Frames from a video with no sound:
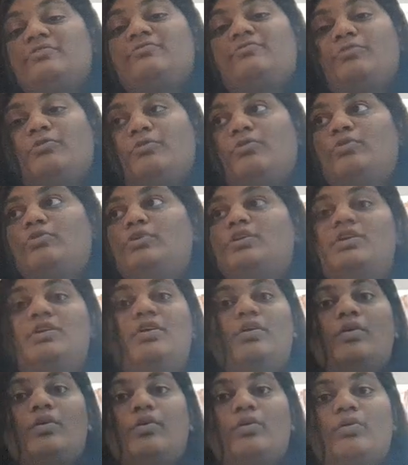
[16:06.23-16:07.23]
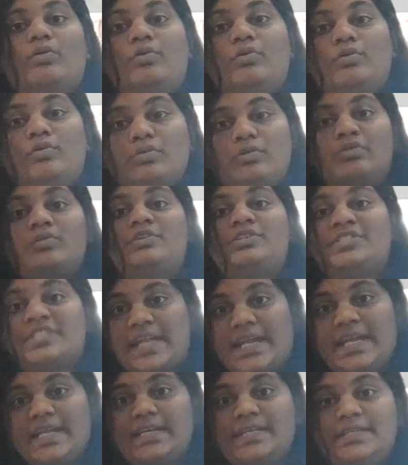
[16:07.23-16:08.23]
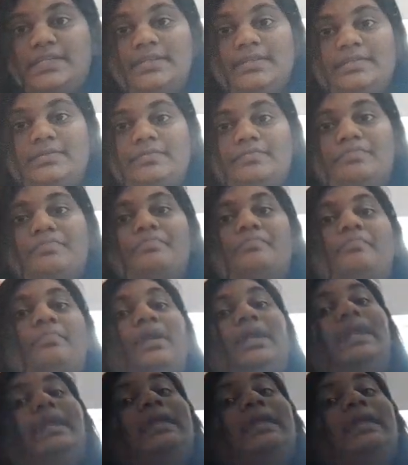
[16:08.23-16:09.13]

flow, or trade. But